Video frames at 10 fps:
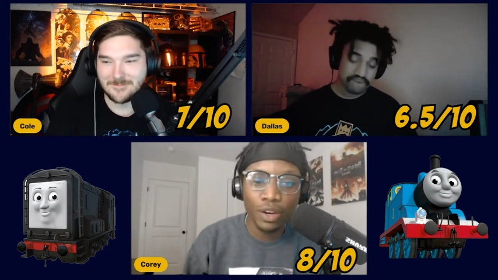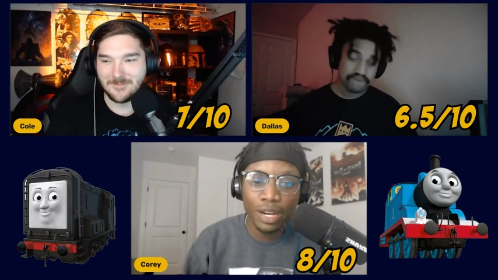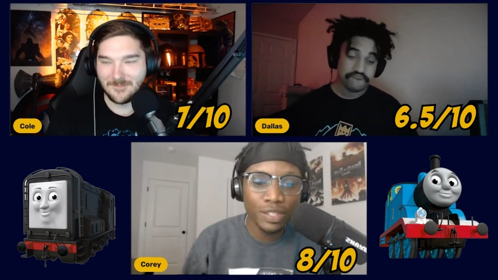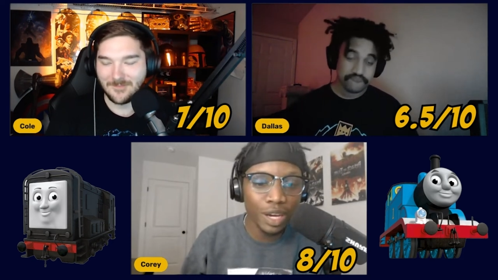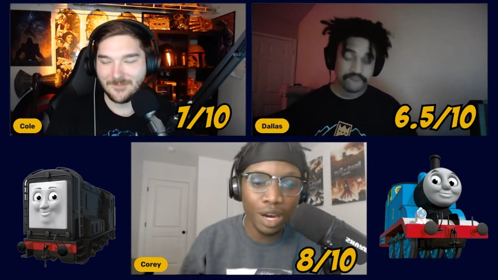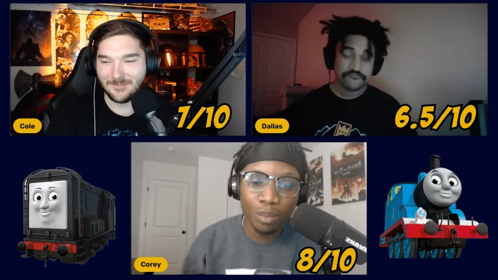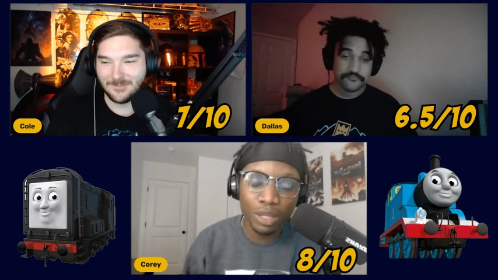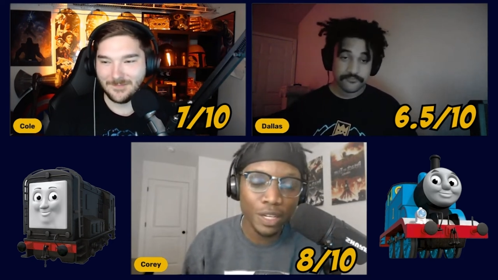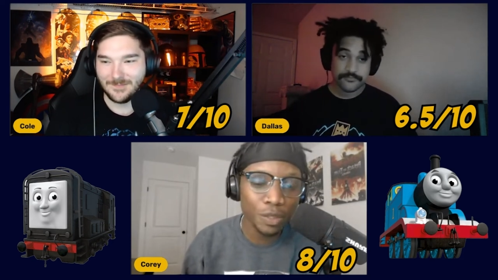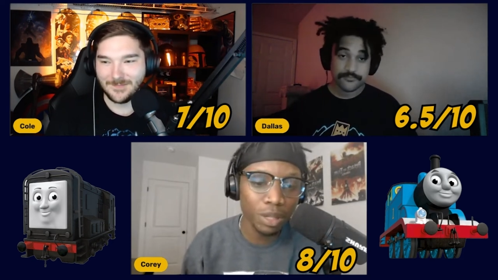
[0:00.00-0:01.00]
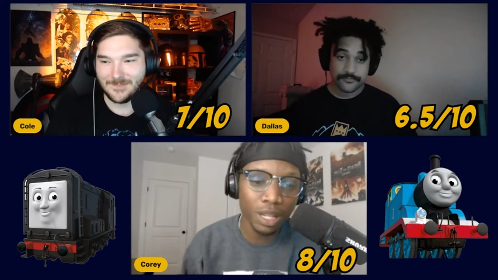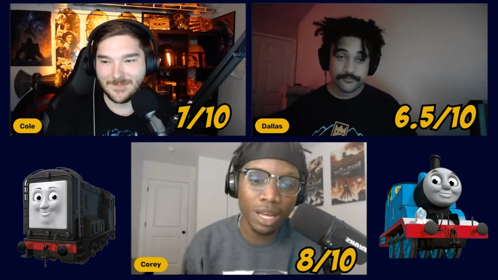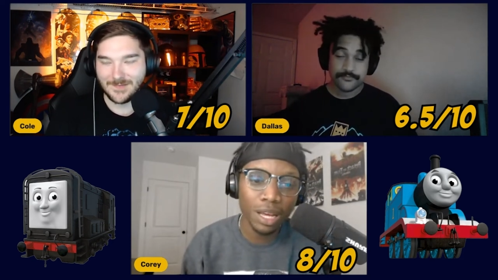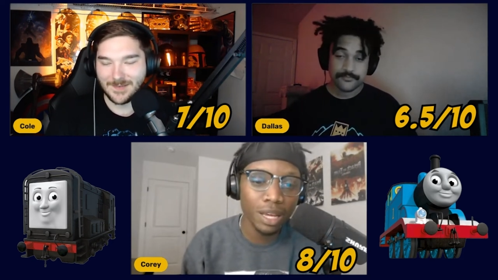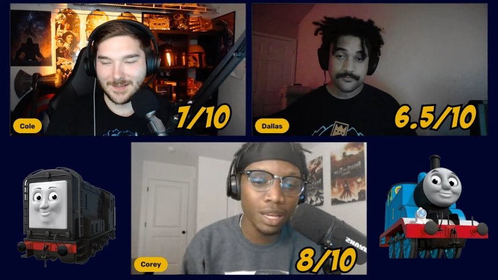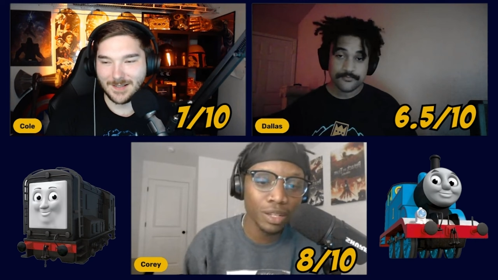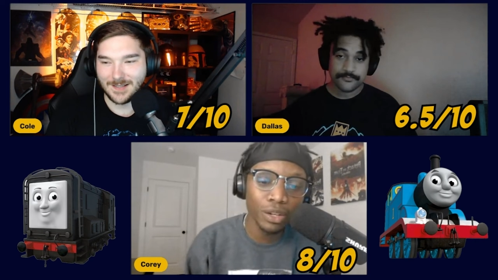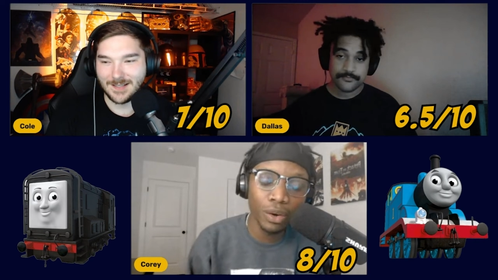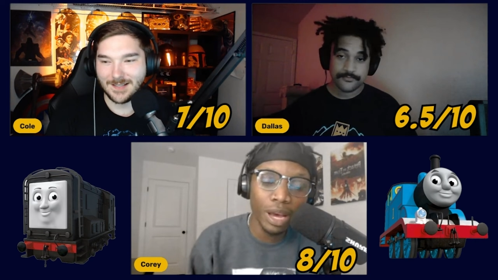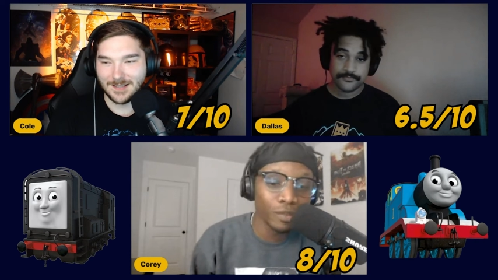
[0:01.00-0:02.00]
Speaker 1: crazy complex plot. You
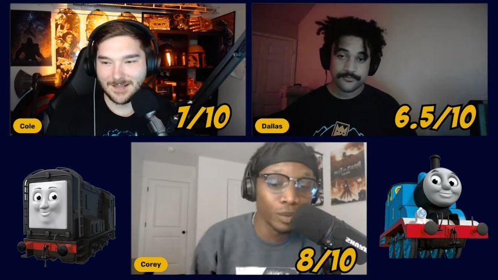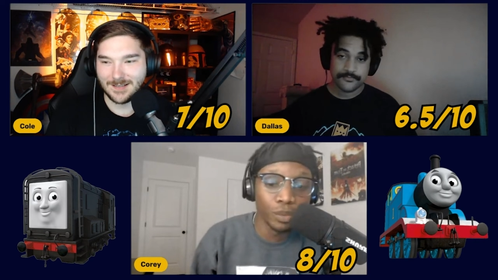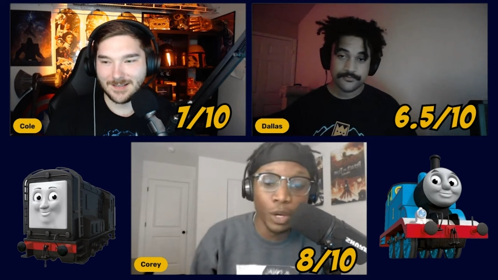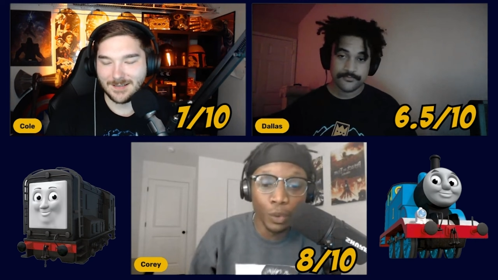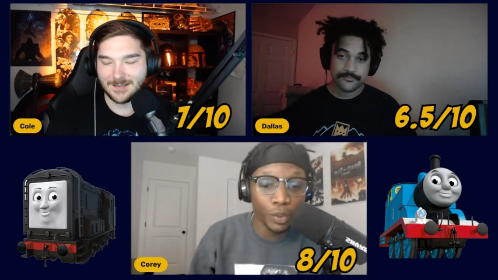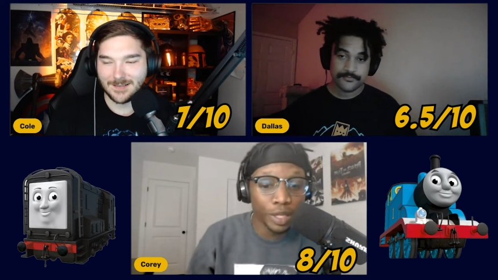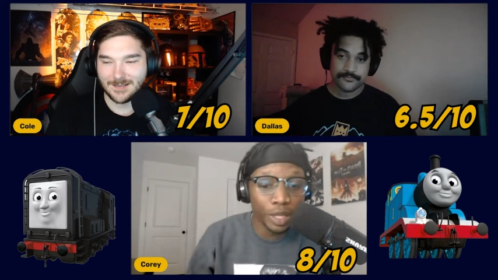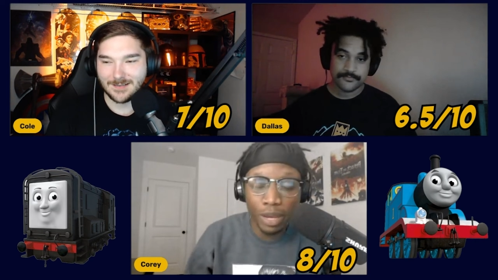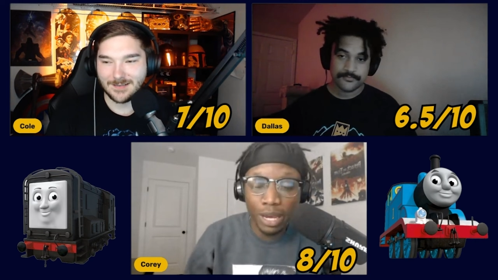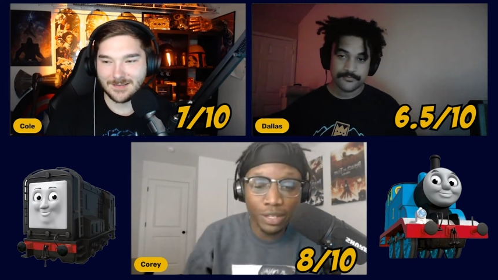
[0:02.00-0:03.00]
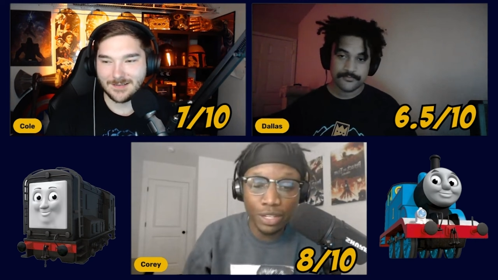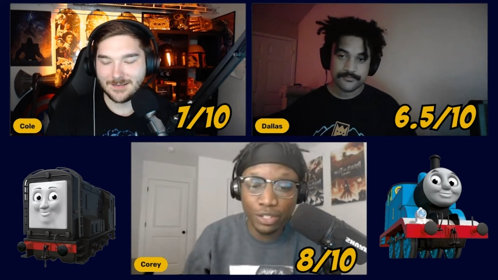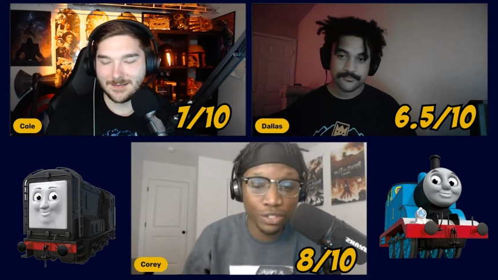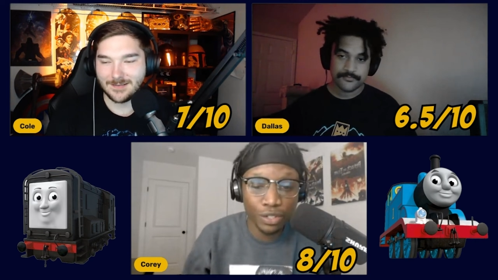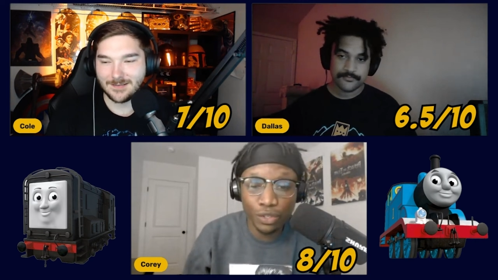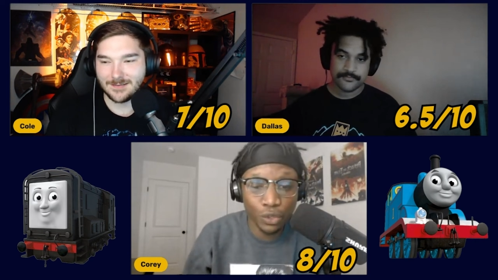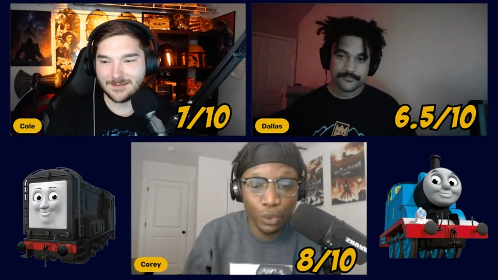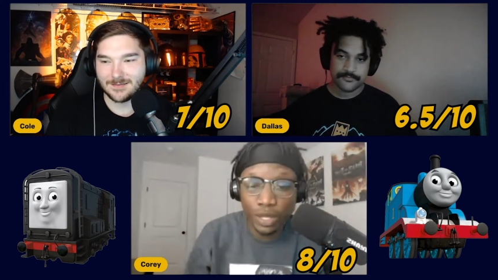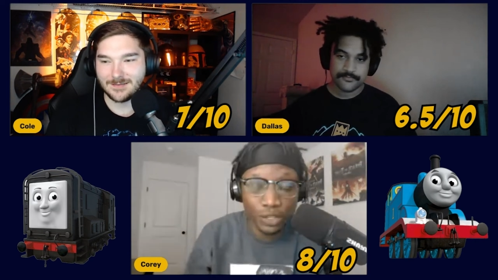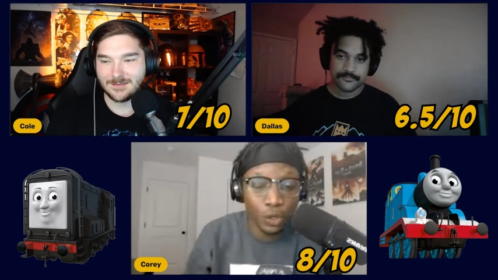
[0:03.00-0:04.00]
don't have to really pay attention to the story
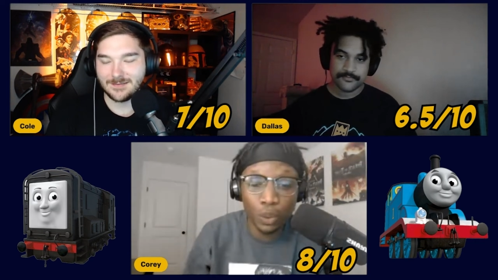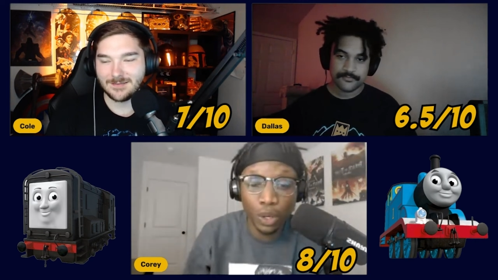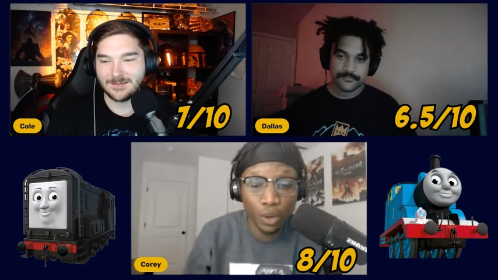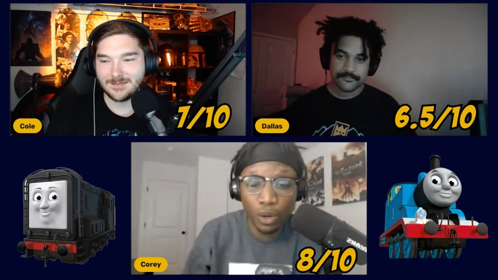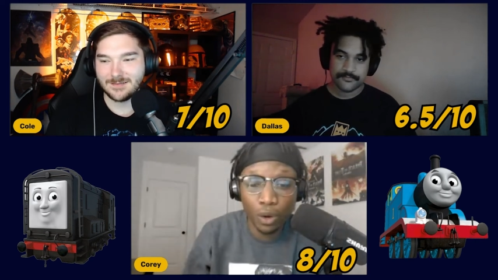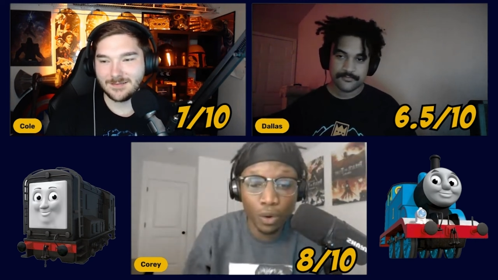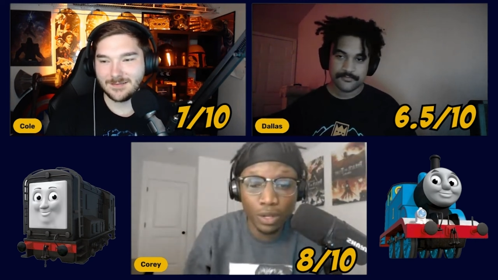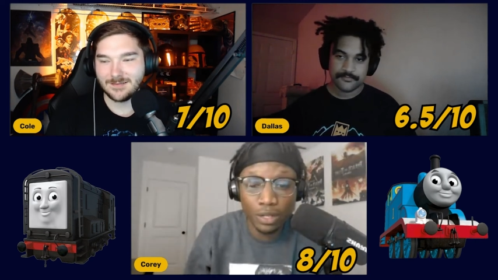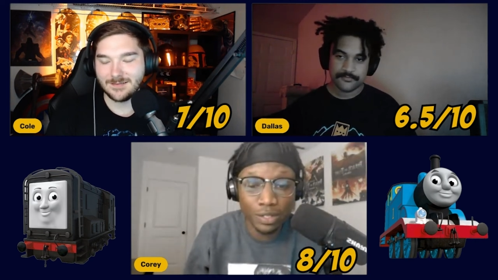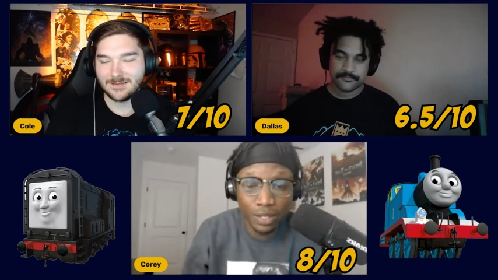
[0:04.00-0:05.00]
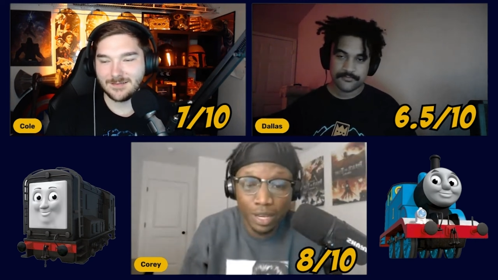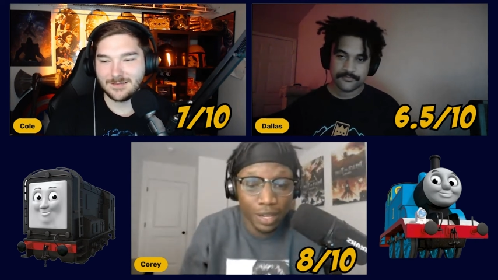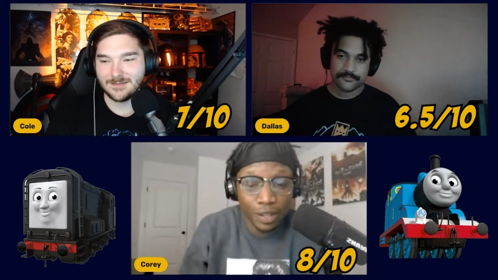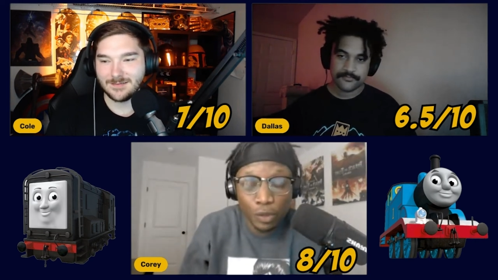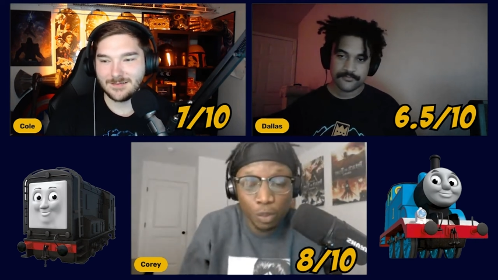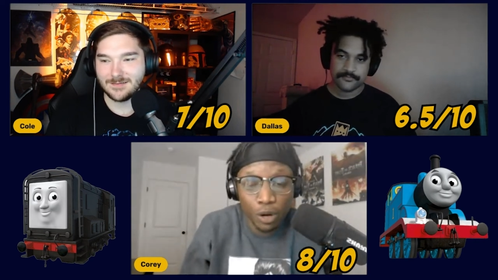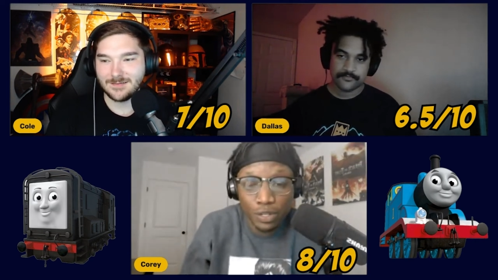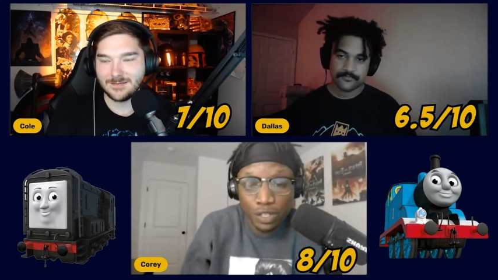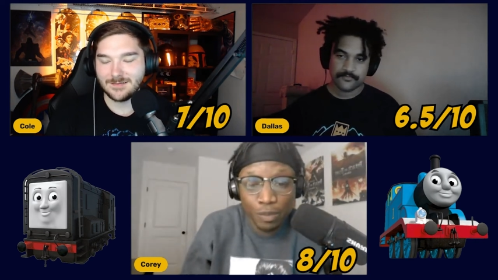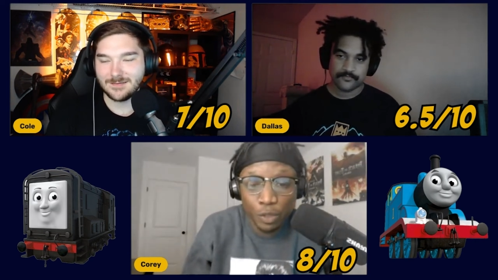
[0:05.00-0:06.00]
that's going on at all because those parts
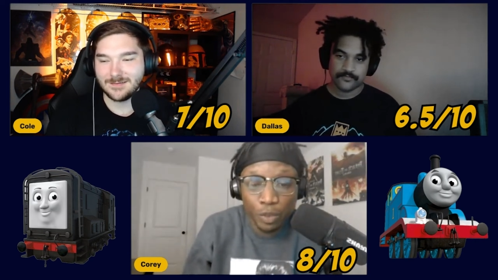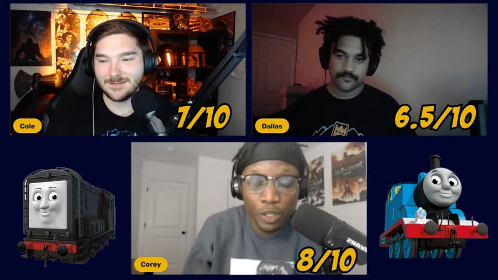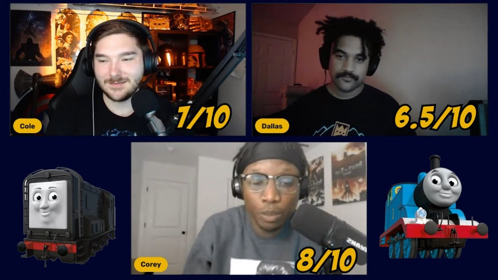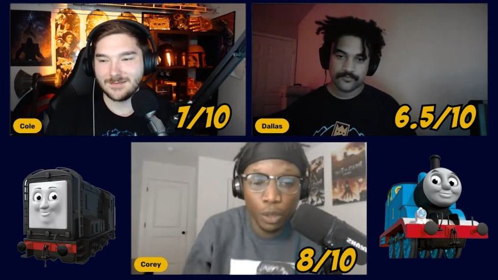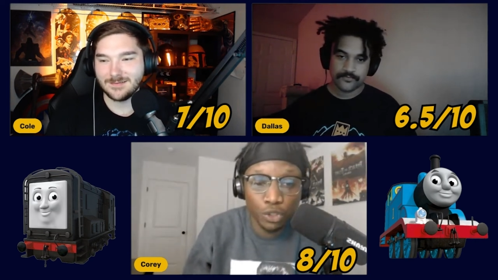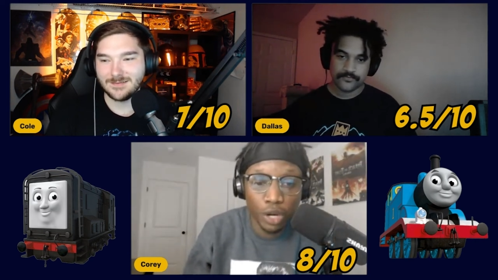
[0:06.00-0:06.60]
seem to be the most